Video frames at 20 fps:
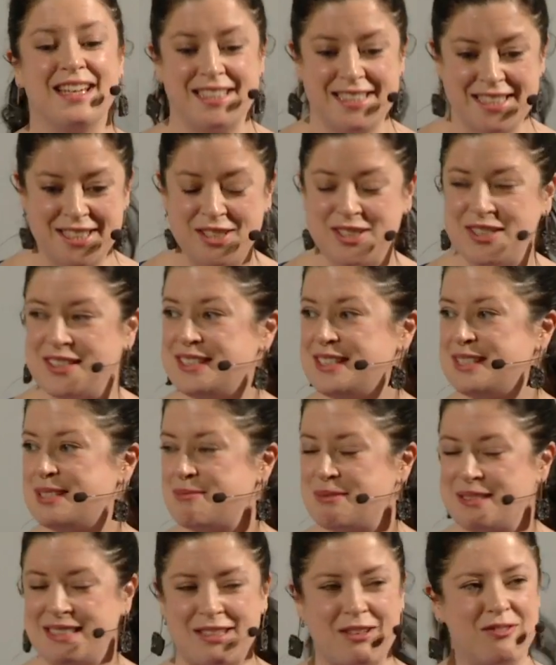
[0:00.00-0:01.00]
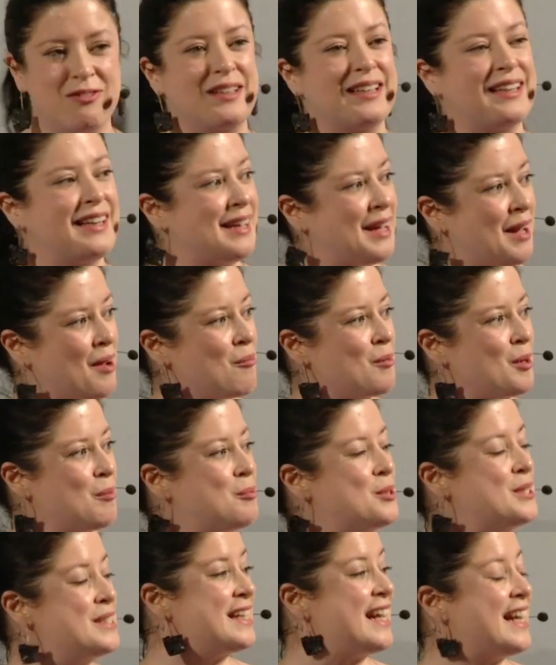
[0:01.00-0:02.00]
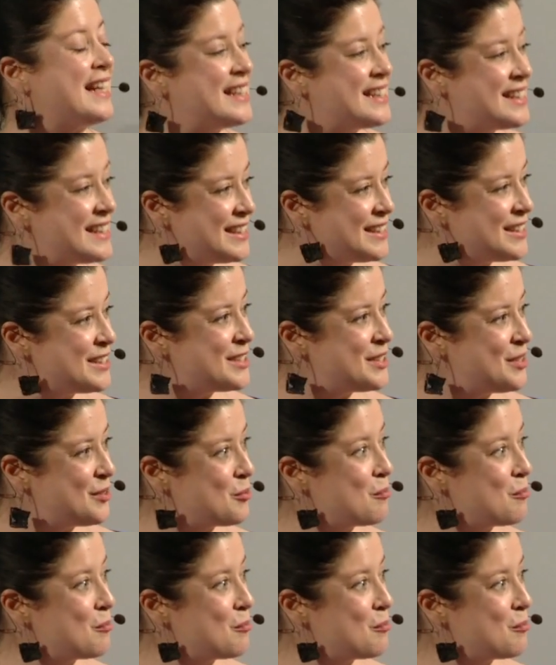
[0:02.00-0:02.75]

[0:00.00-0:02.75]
dishes specifically and were presented, okay.